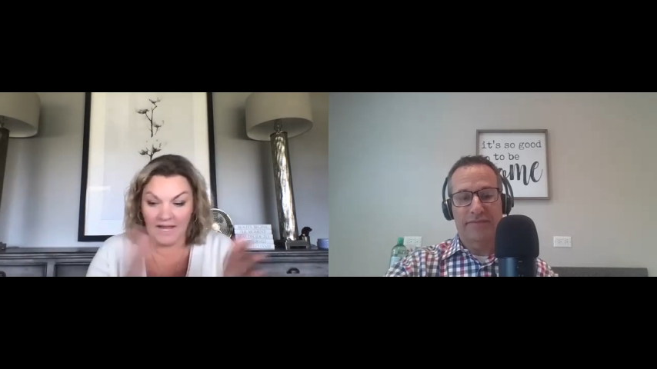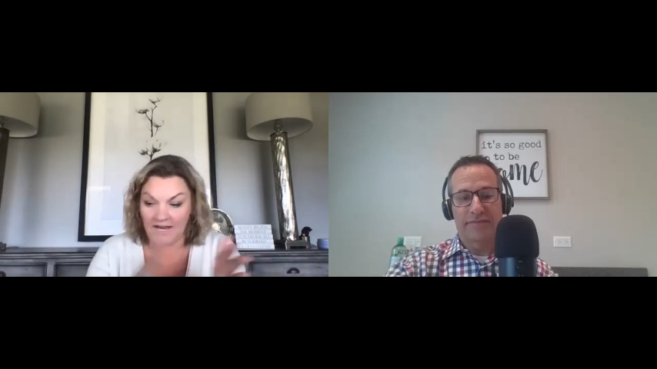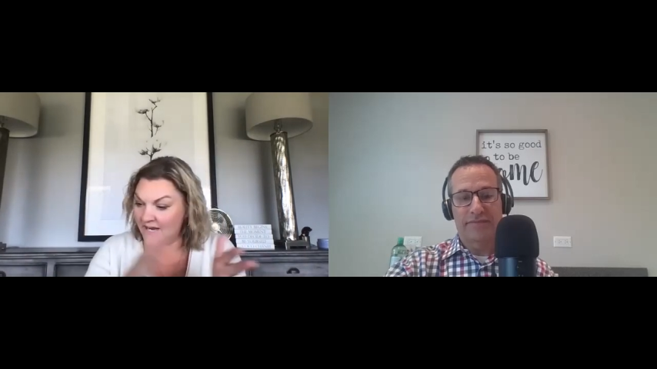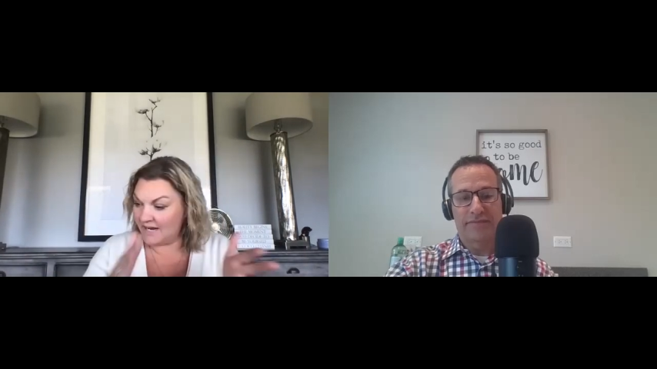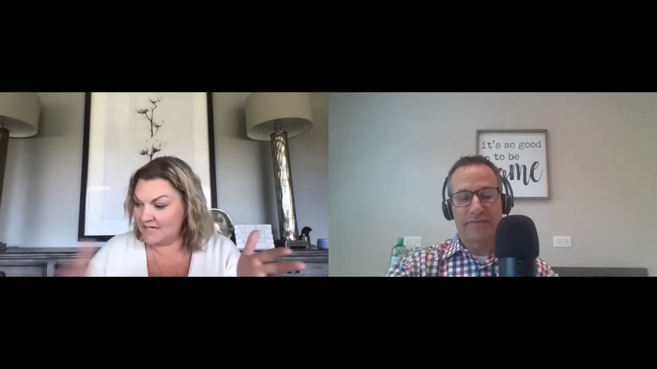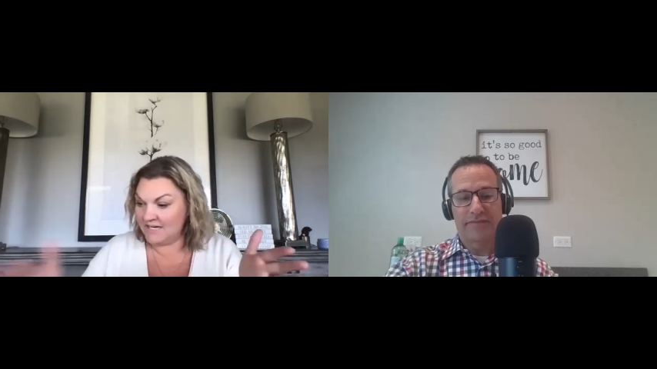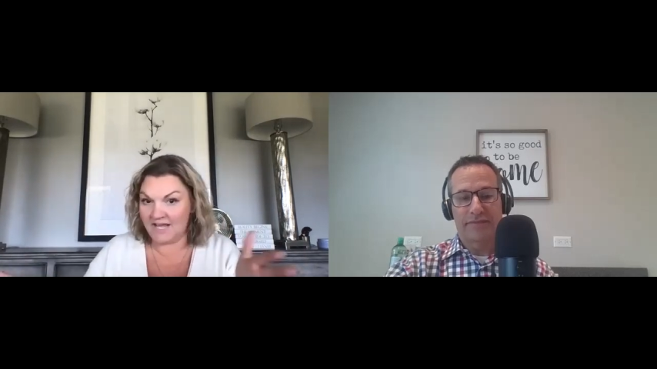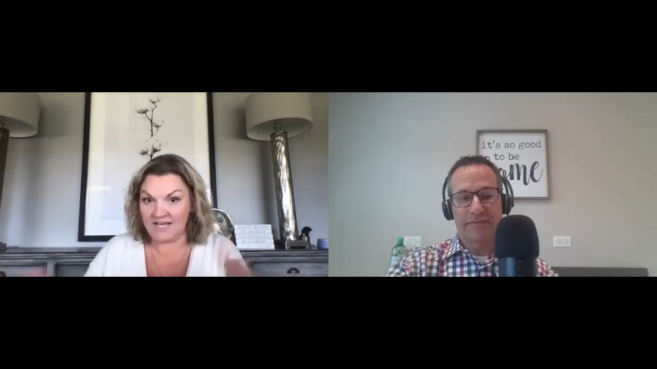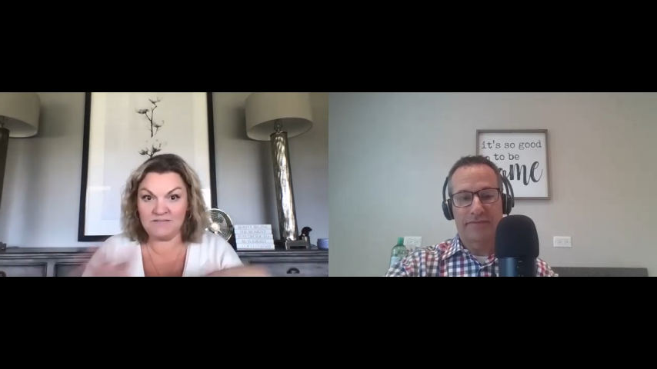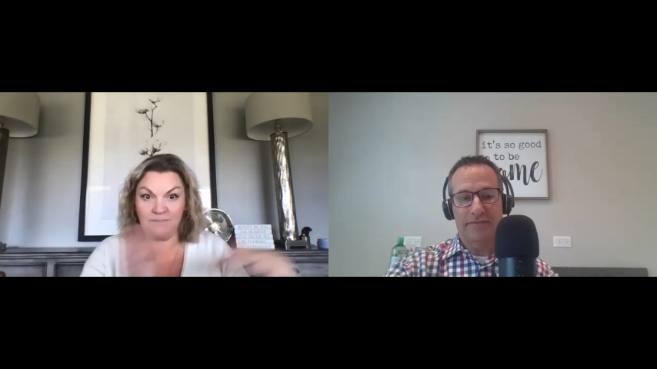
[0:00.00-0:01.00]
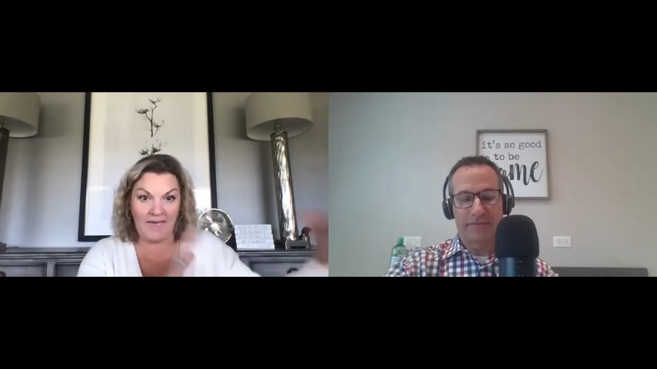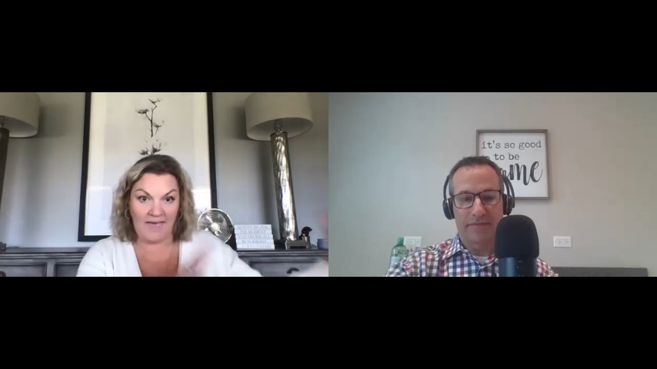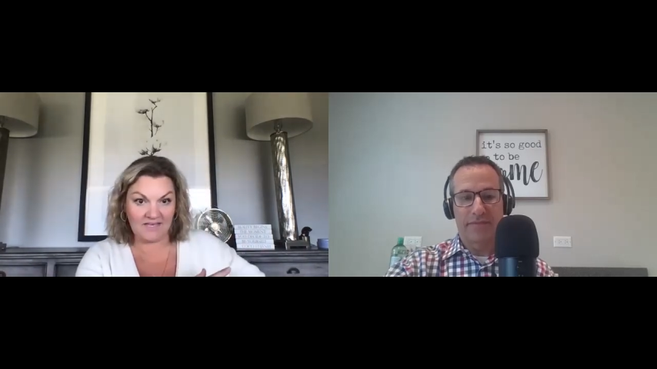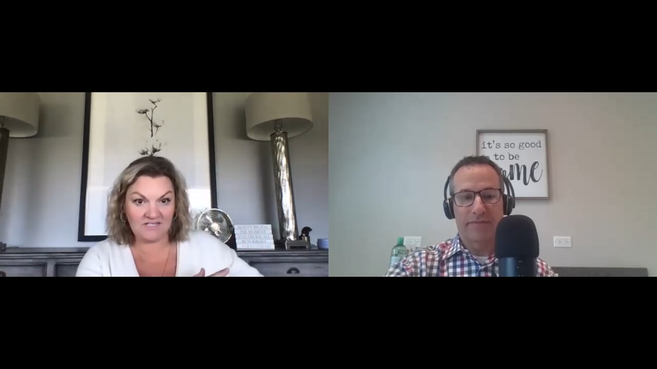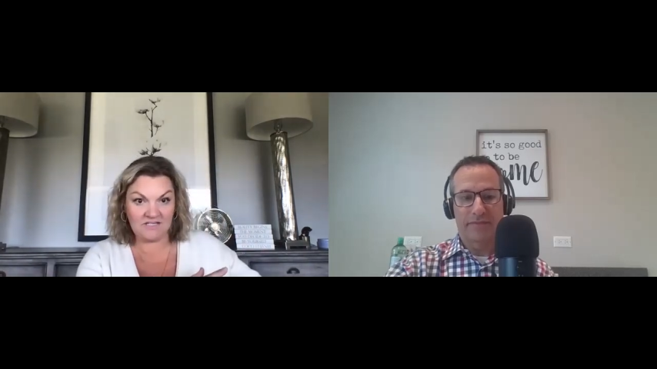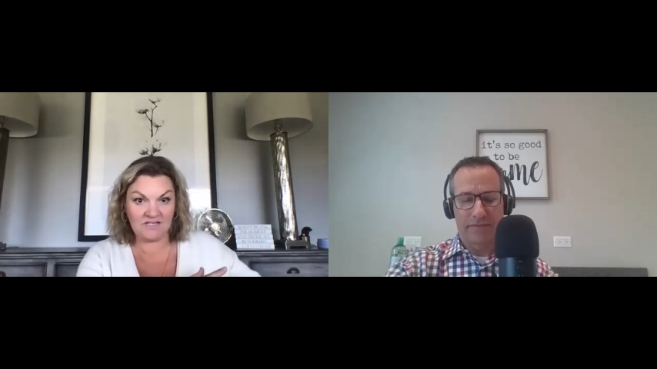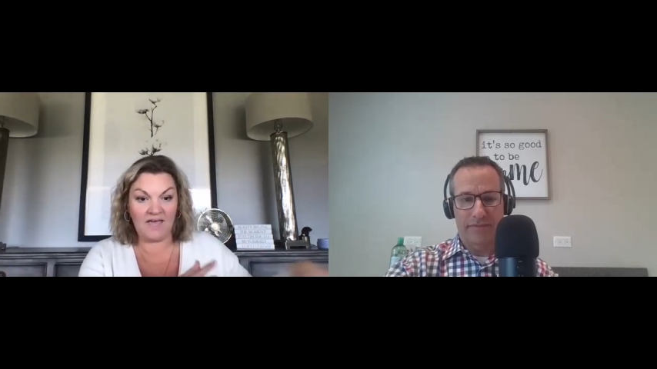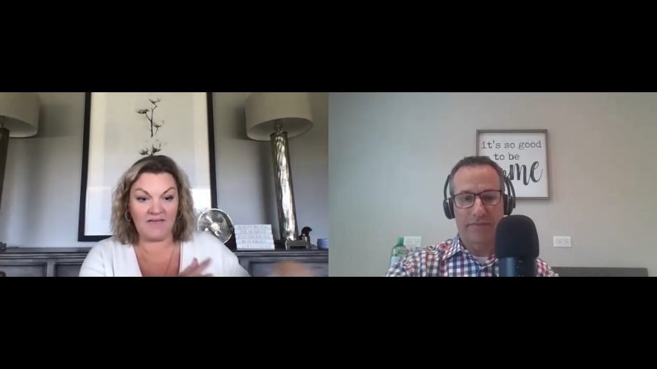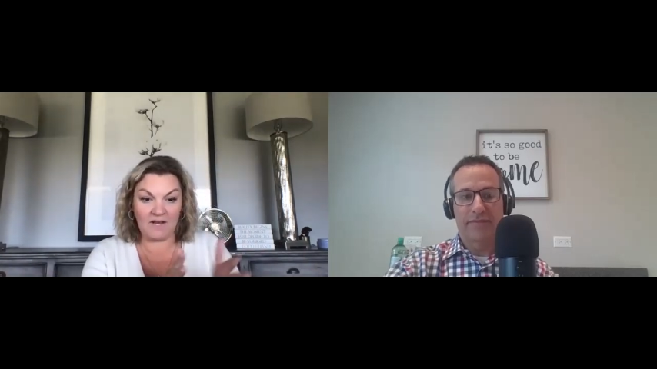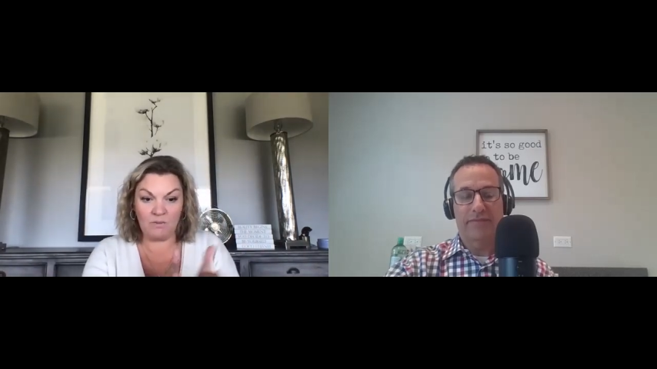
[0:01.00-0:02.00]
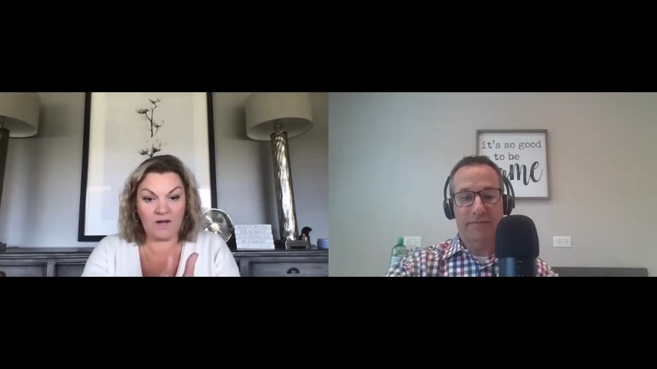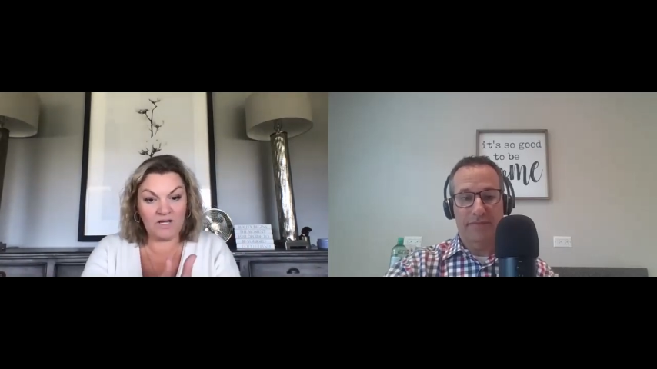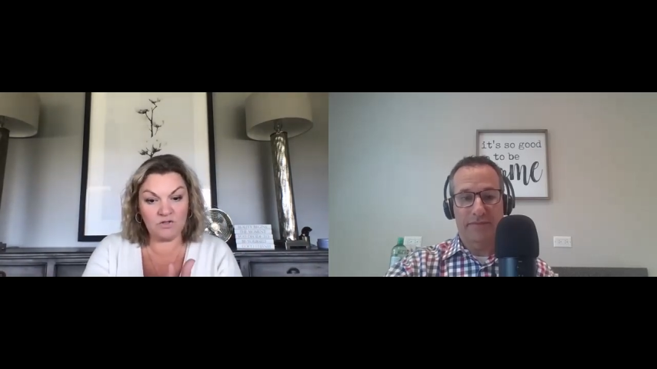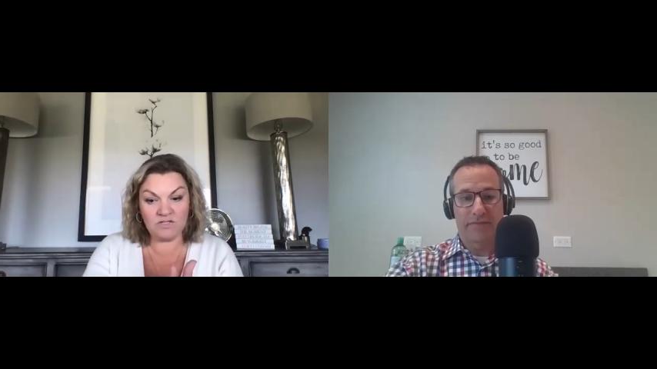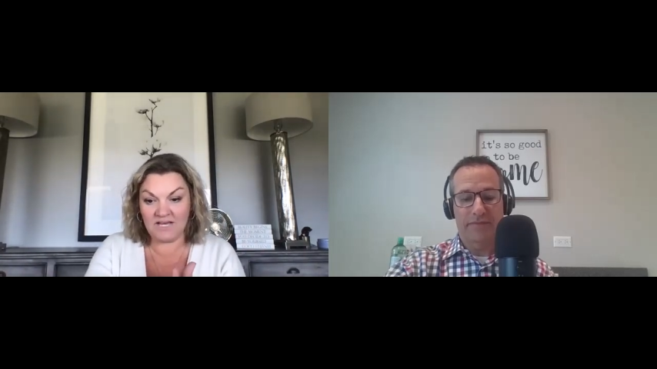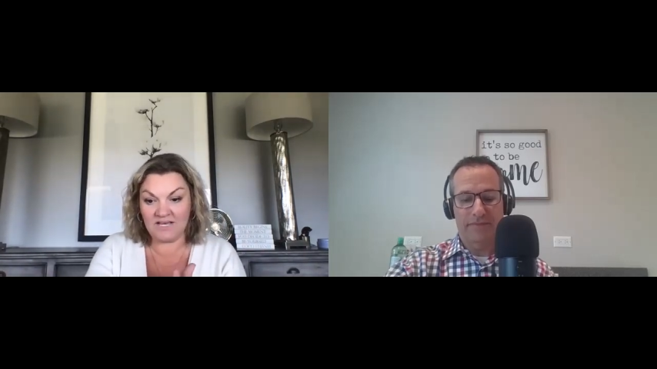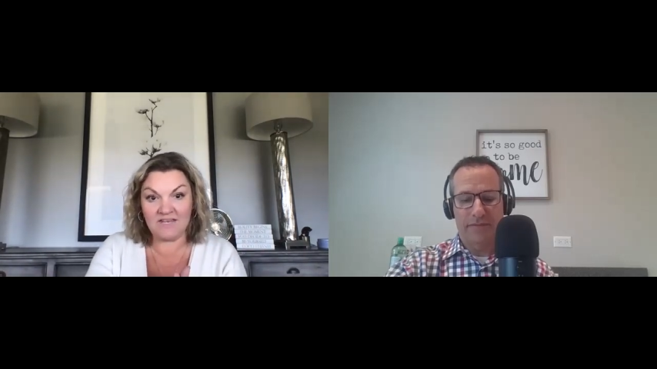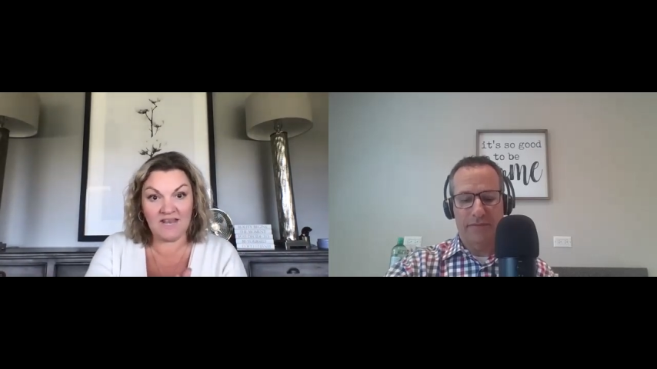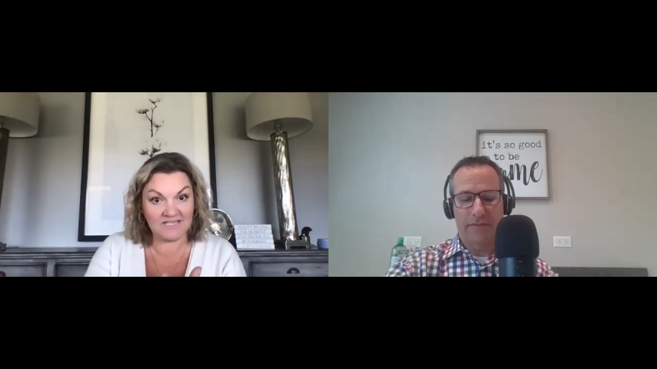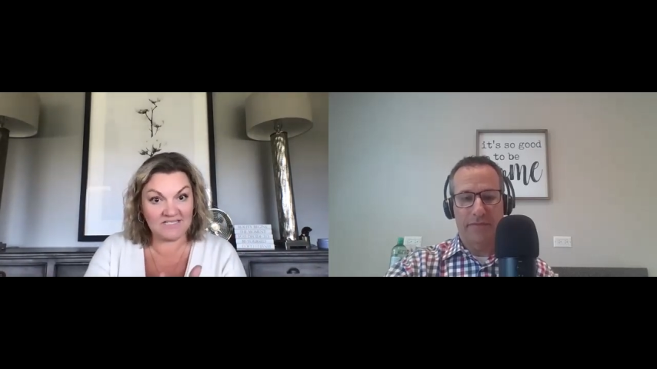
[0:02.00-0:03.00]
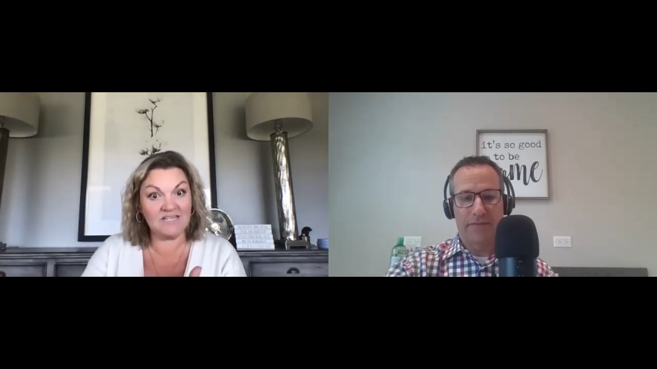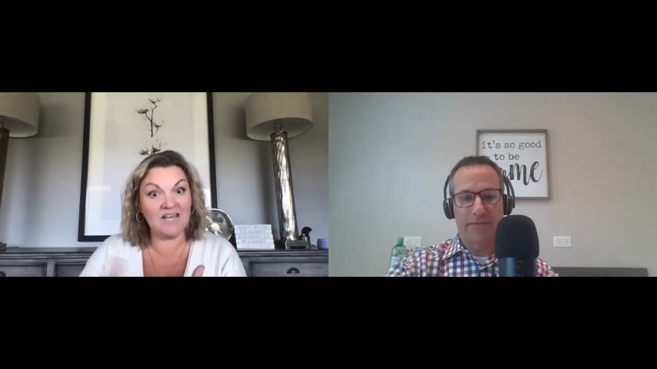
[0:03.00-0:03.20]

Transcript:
Speaker 1: In 90 days past. And then I want you to take the next